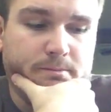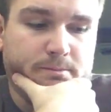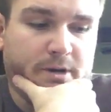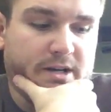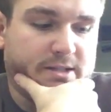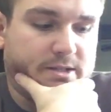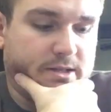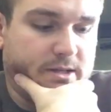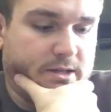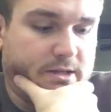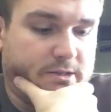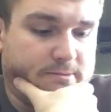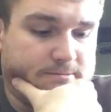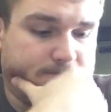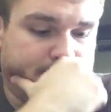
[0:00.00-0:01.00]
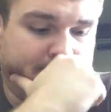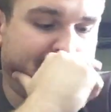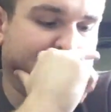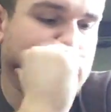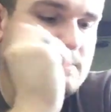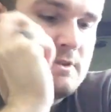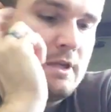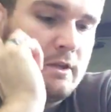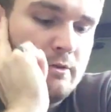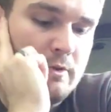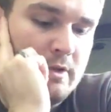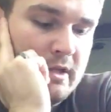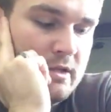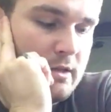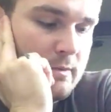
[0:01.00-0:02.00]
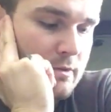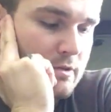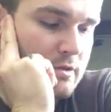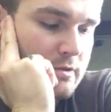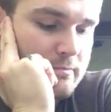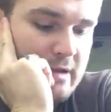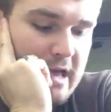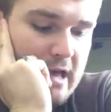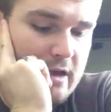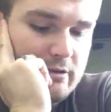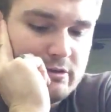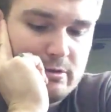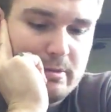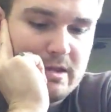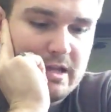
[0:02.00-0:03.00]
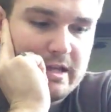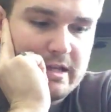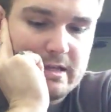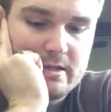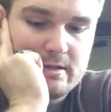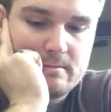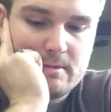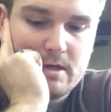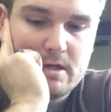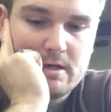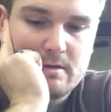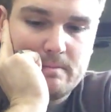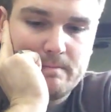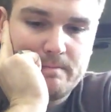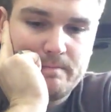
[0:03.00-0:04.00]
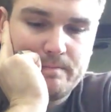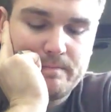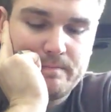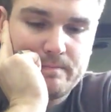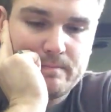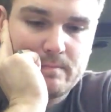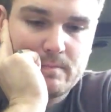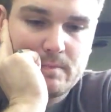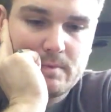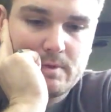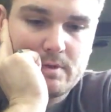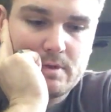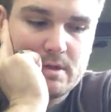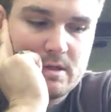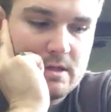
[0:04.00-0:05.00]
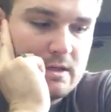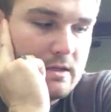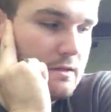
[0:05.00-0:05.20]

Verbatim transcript: But uh, another really couple good patterns to be like in. Um, uh,